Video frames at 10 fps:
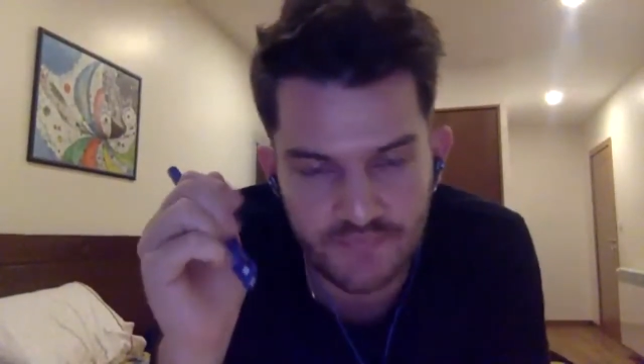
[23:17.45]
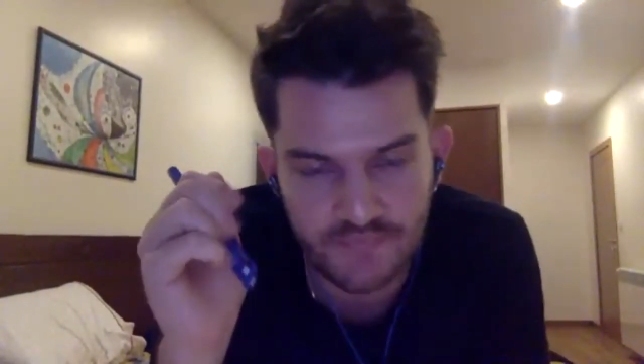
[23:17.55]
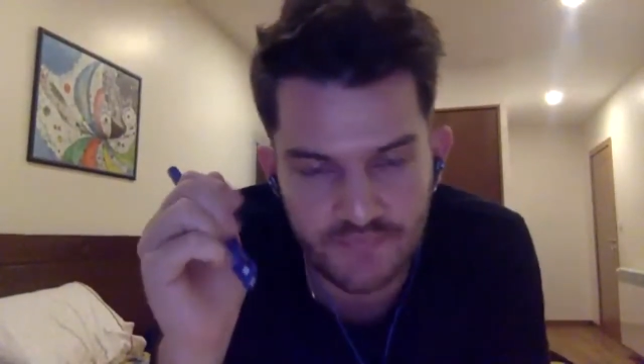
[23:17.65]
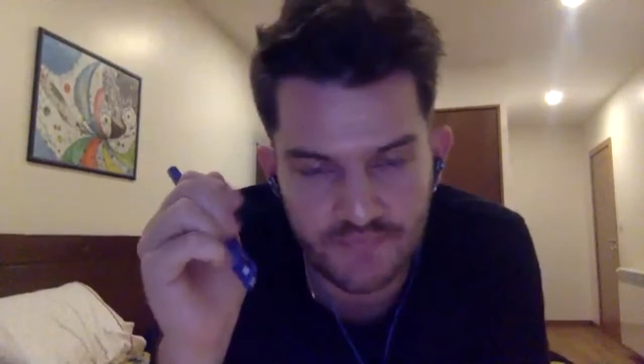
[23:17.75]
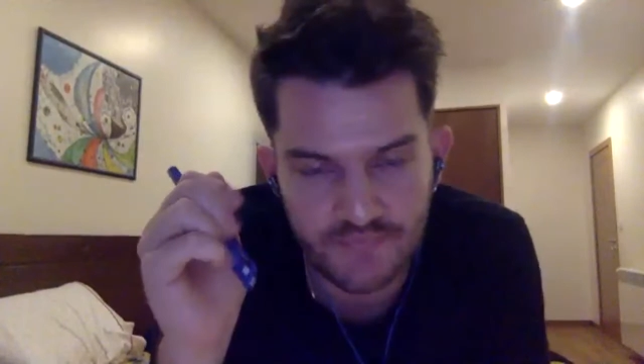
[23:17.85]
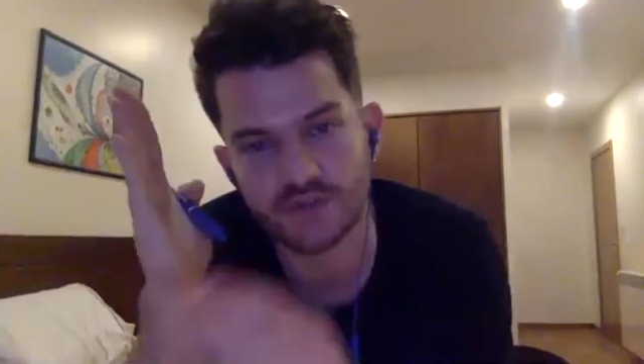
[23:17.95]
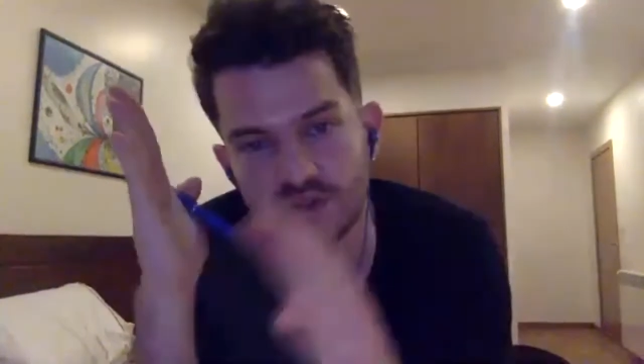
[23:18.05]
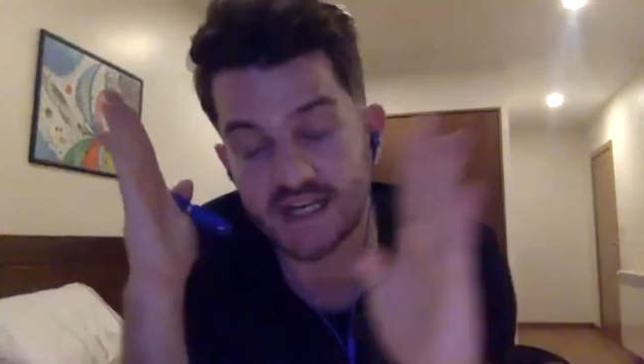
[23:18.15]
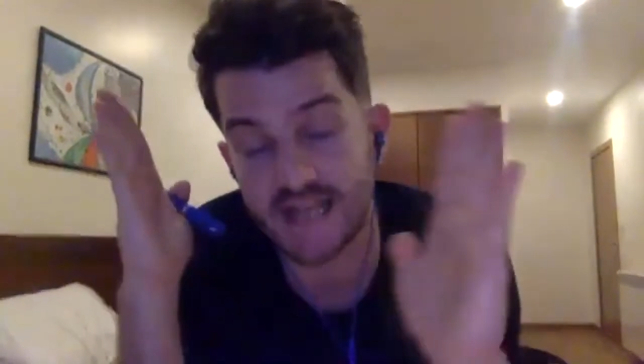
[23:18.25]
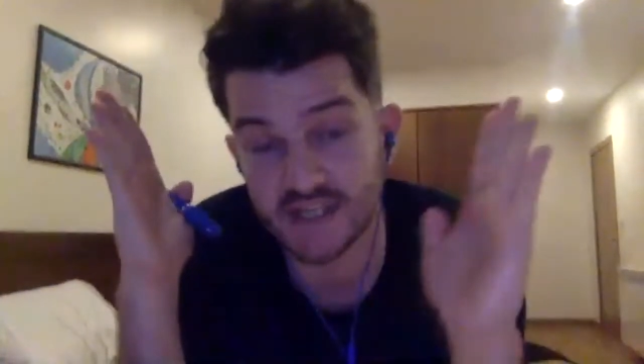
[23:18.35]
He's alluding
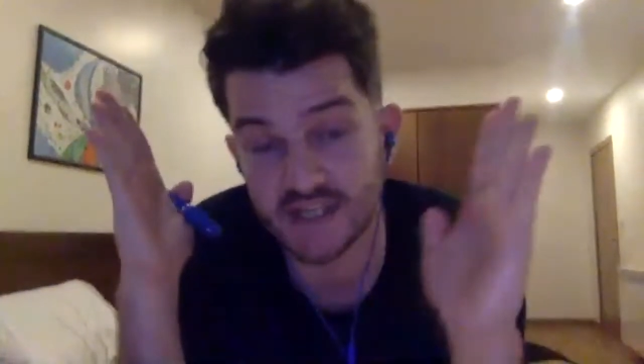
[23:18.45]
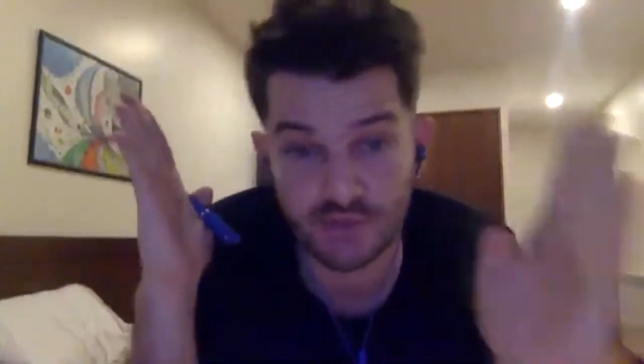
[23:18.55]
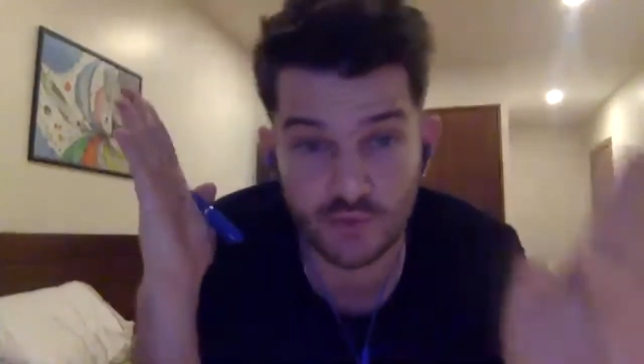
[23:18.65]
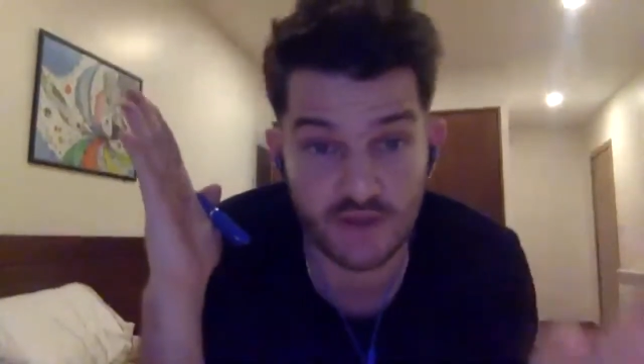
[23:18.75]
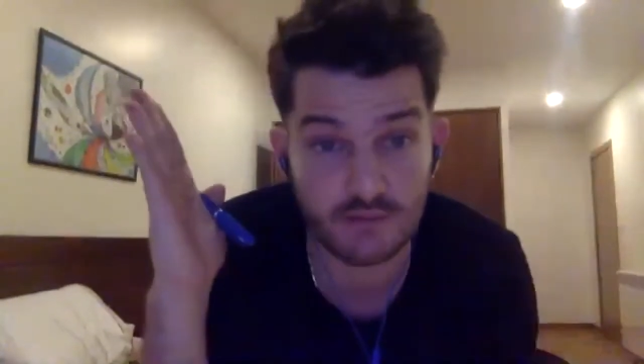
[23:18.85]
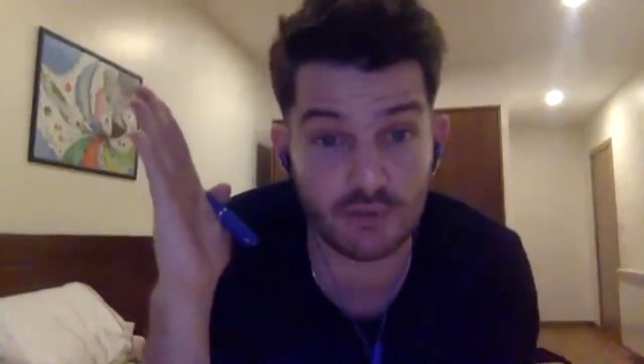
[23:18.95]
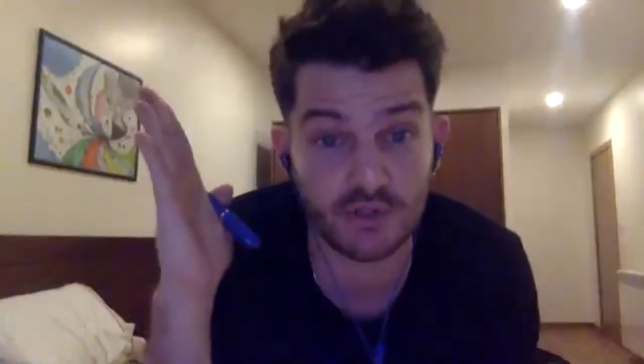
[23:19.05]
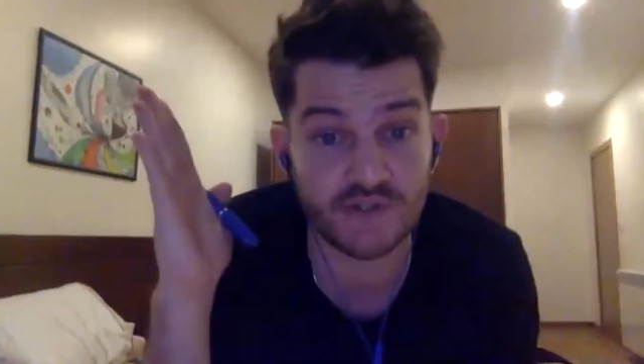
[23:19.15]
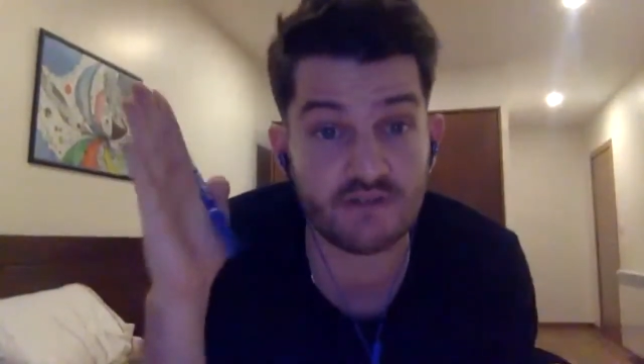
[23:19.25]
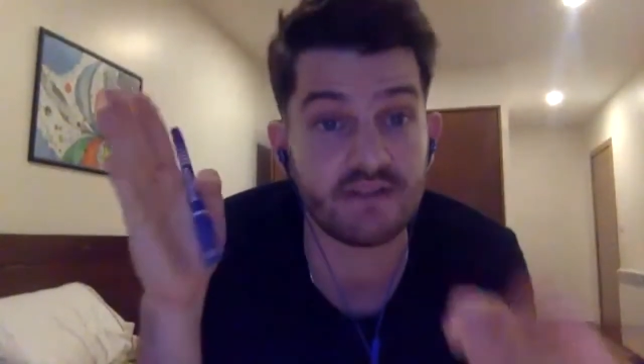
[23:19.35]
to the connection between the
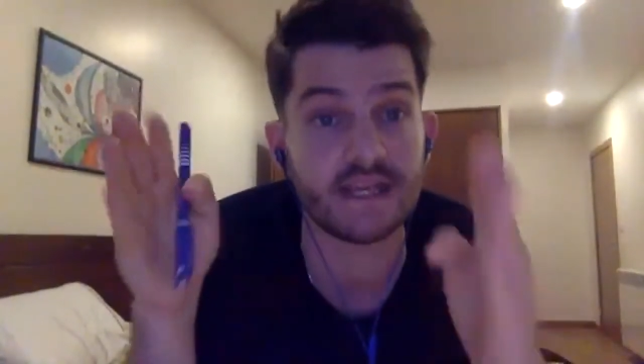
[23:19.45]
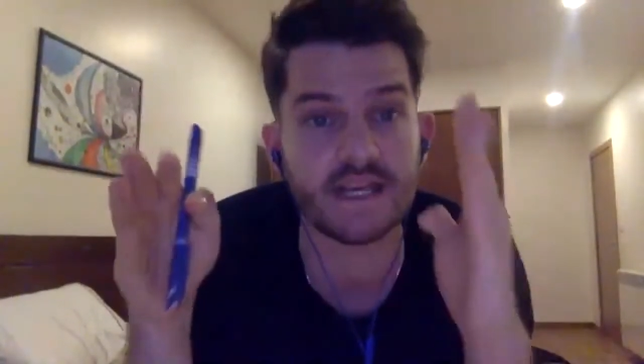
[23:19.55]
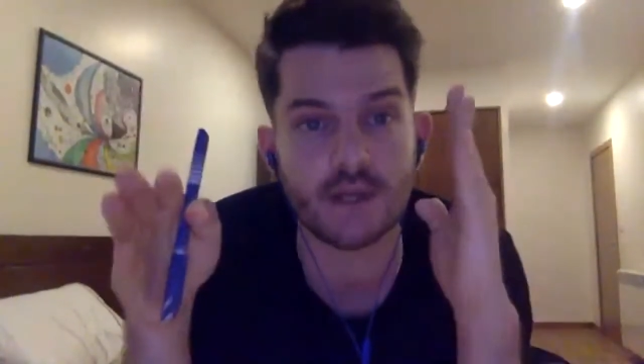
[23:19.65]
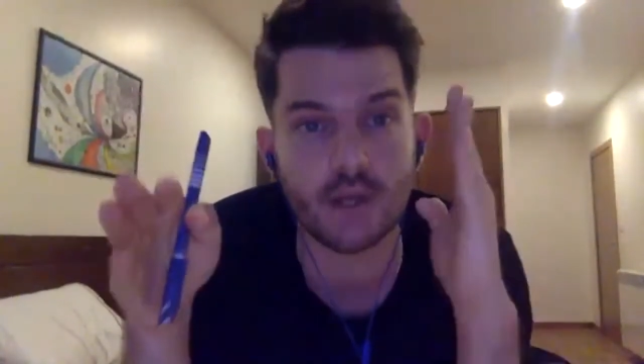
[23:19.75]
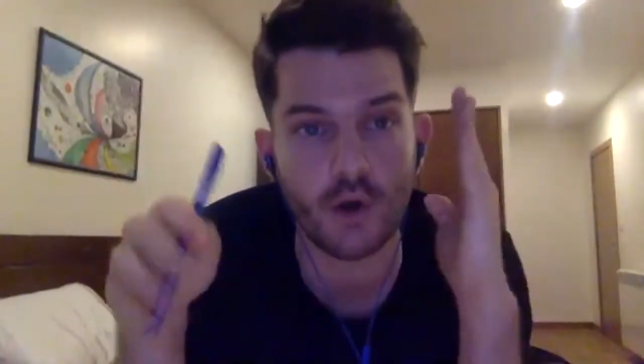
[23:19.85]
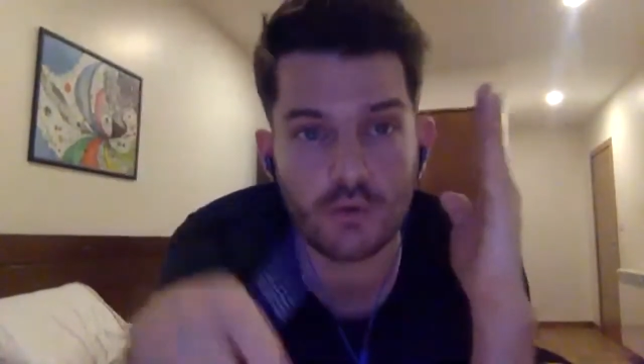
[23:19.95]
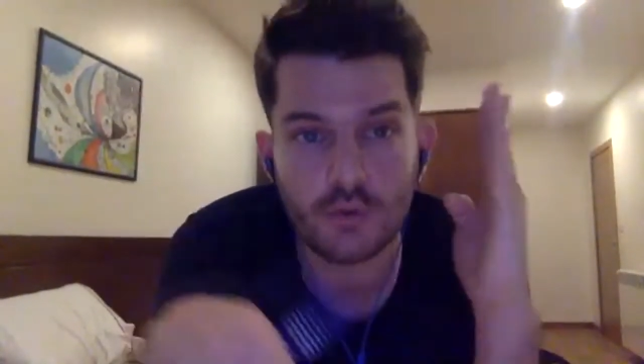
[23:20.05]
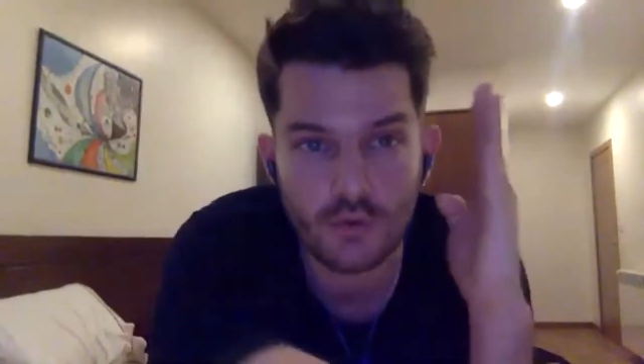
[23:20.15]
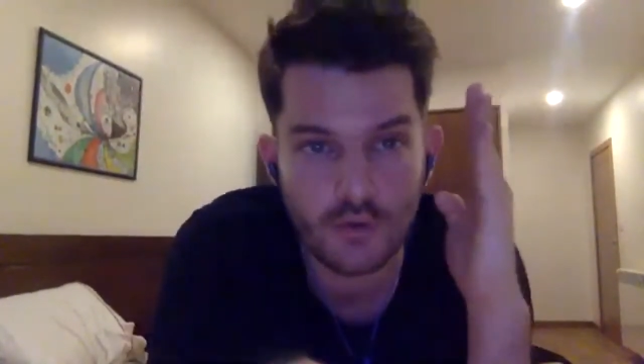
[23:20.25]
emergence of the ego